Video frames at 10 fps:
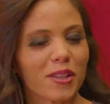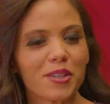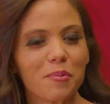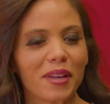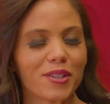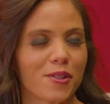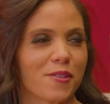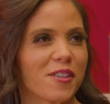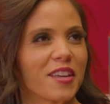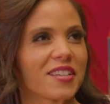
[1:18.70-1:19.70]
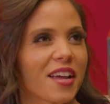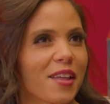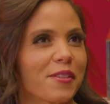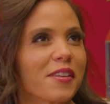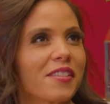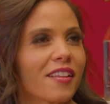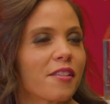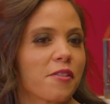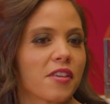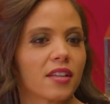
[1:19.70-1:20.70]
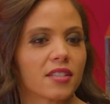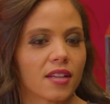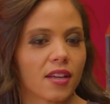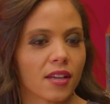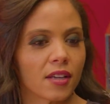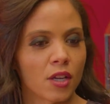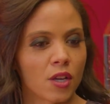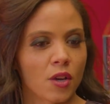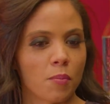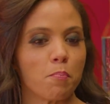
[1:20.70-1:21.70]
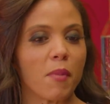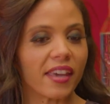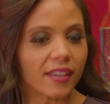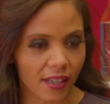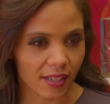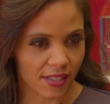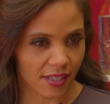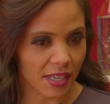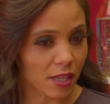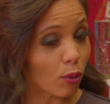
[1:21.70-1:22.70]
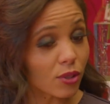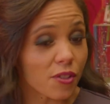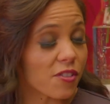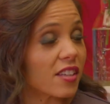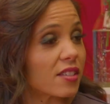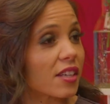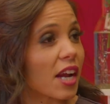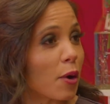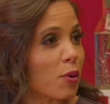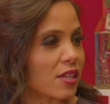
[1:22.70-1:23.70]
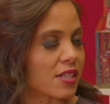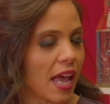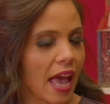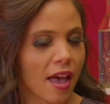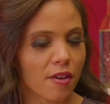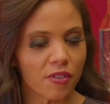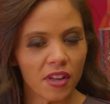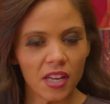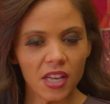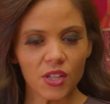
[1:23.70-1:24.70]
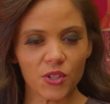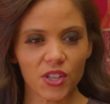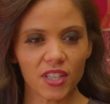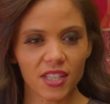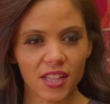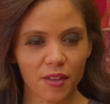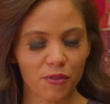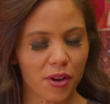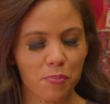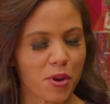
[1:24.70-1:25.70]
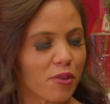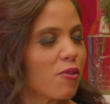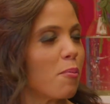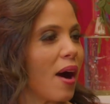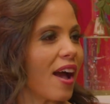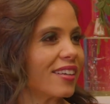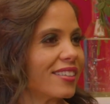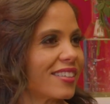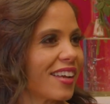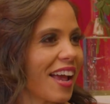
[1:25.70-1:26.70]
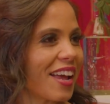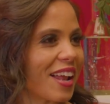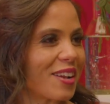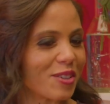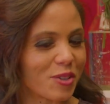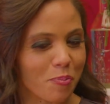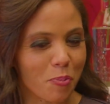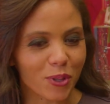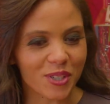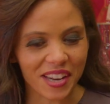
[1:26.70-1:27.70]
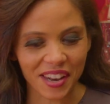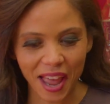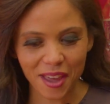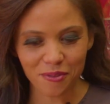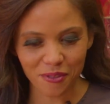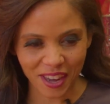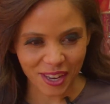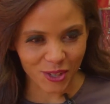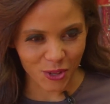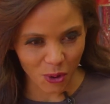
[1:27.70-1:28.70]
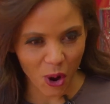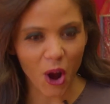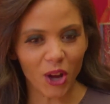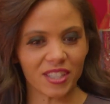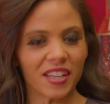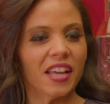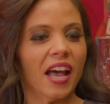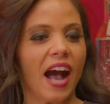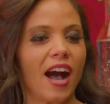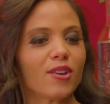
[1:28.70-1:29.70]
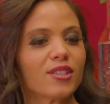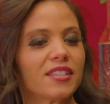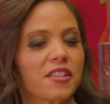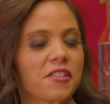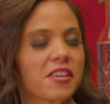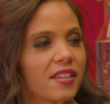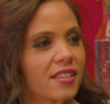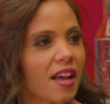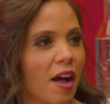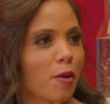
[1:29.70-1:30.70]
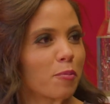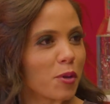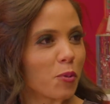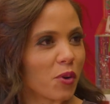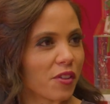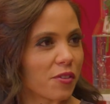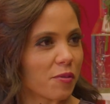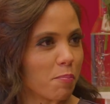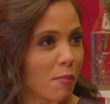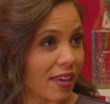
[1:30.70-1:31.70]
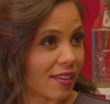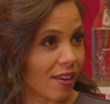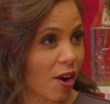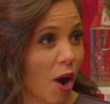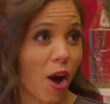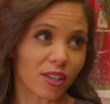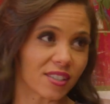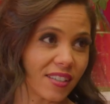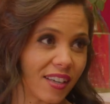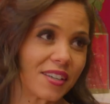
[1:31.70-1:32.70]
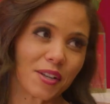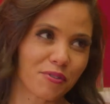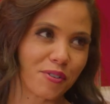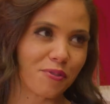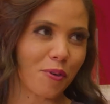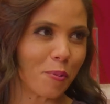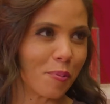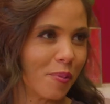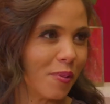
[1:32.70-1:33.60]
that you mentioned theatre, I think that theatre makers and also theatre goers they've got a beautiful mind and to put life into art. How did theatre help you with making art in a different form?